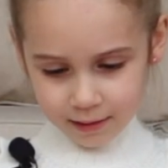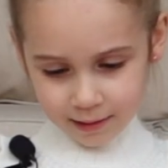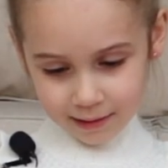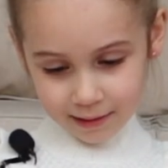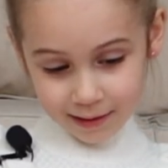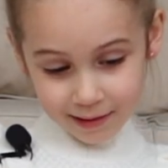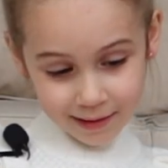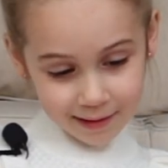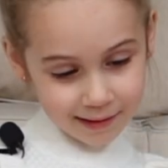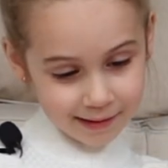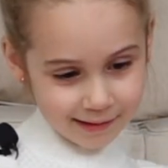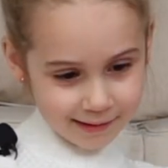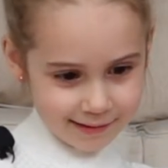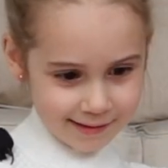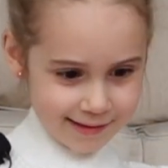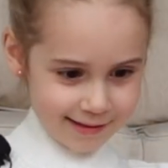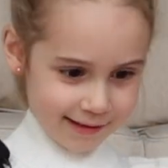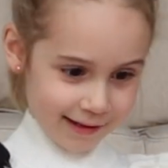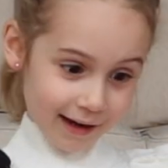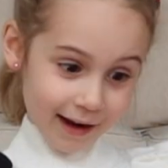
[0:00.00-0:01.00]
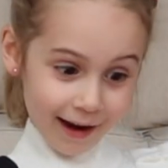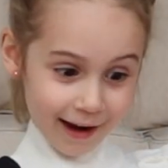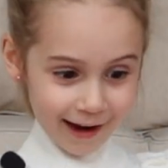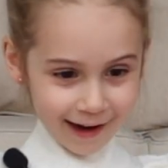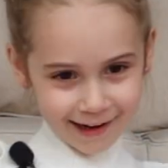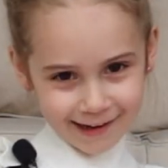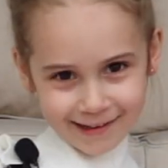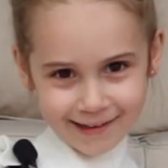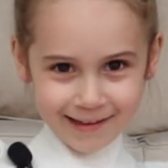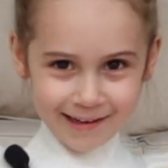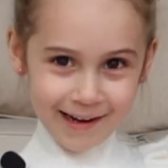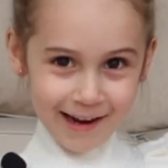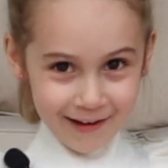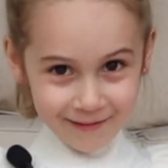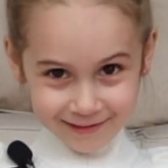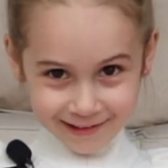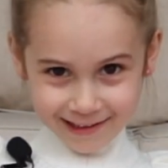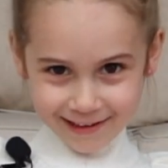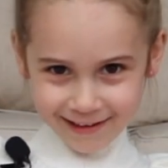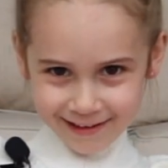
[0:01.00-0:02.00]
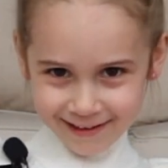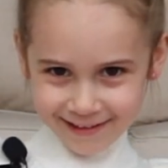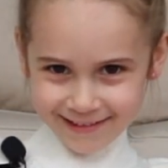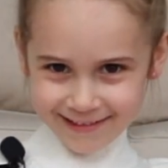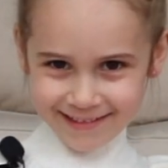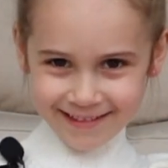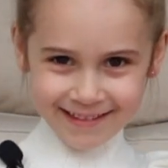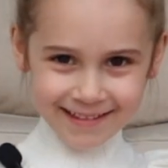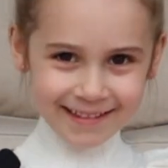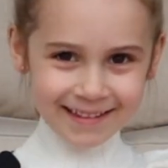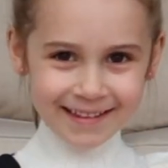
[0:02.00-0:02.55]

at this, I love it.